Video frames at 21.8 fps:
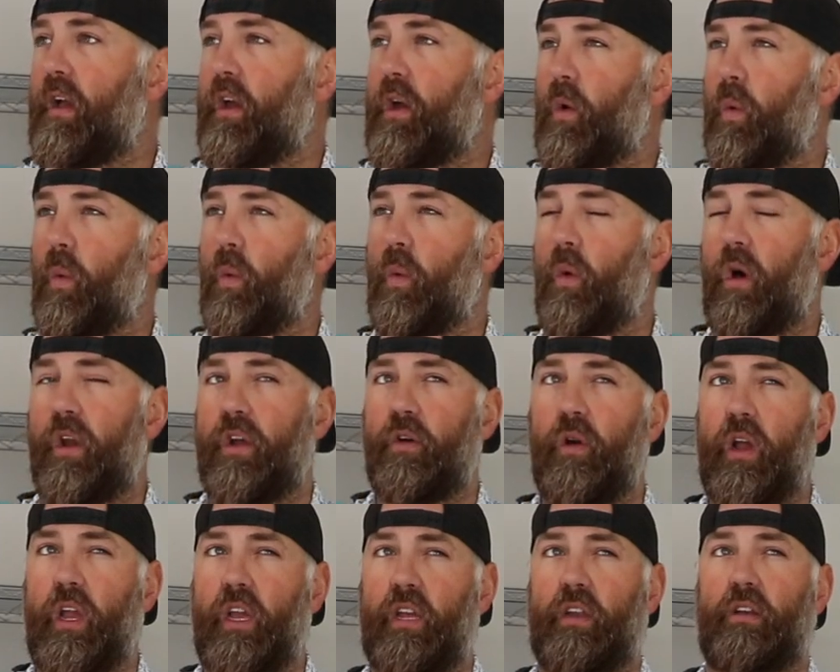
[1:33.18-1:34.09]

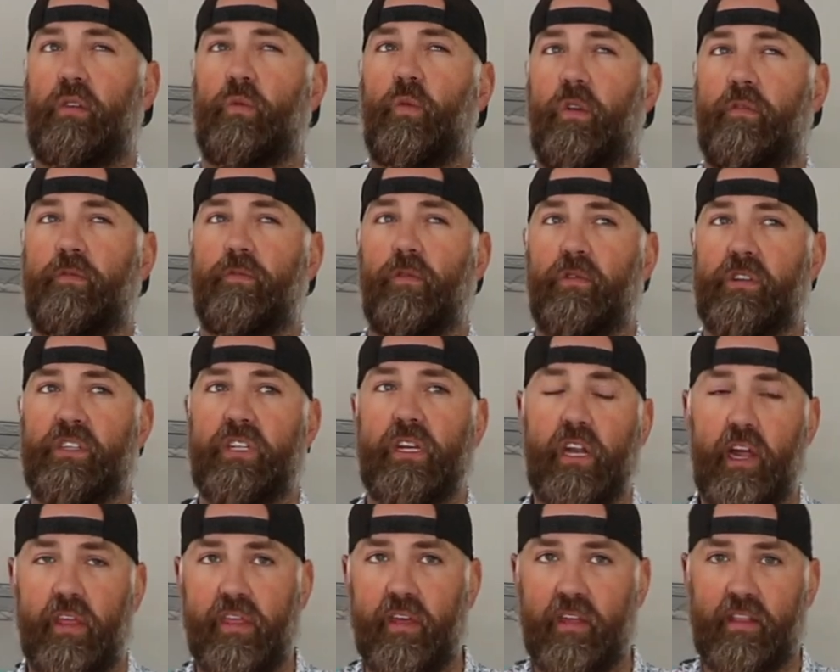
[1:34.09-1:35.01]
108 and 114,
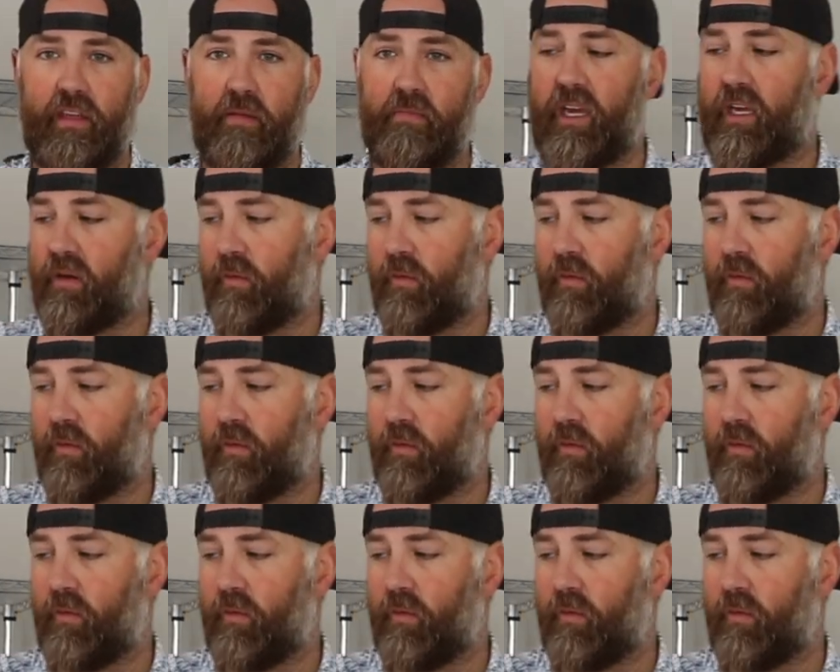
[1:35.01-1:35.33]
I think they make